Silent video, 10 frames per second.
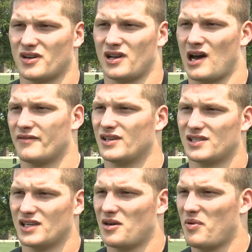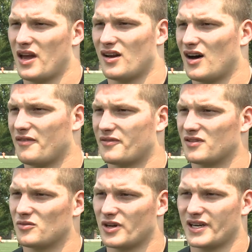and obviously it paid off
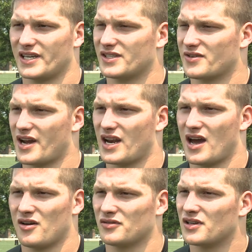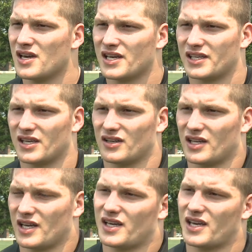and where he is right now and killing
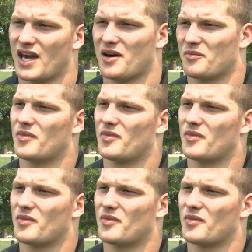it in camp.